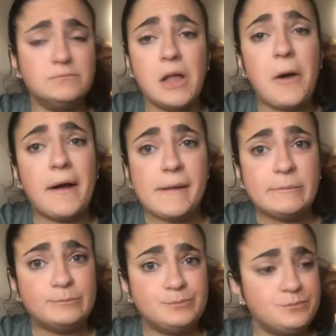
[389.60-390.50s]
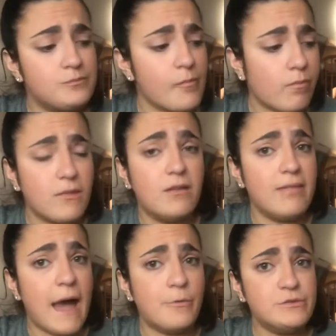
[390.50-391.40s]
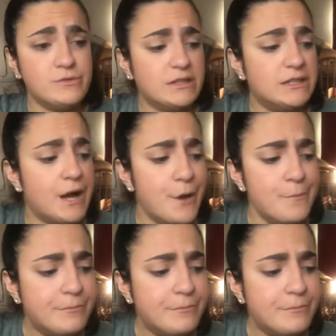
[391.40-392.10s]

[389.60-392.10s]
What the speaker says: Okay, that was really good.